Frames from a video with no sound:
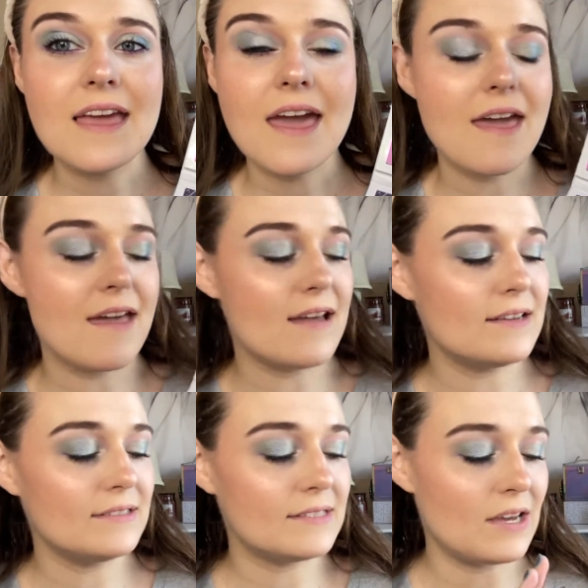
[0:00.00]

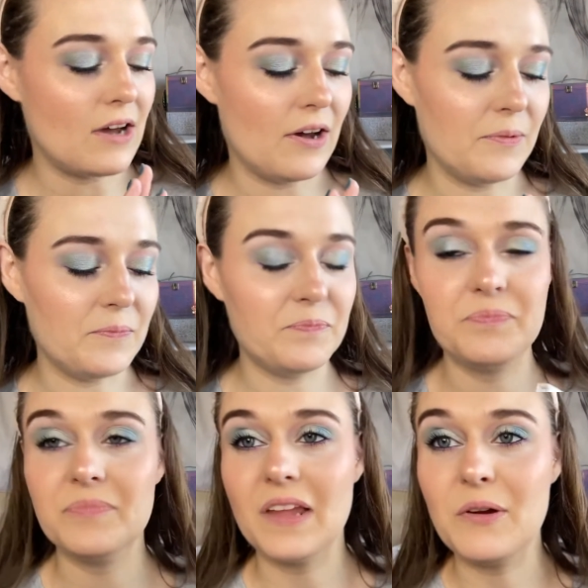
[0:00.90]
and
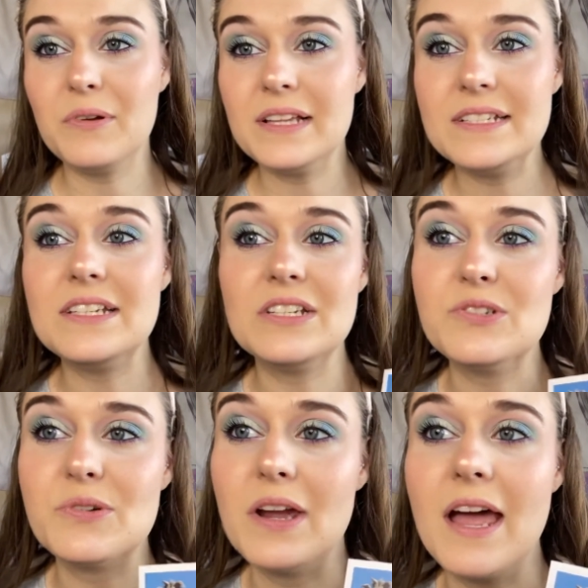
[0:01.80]
I really did enjoy it.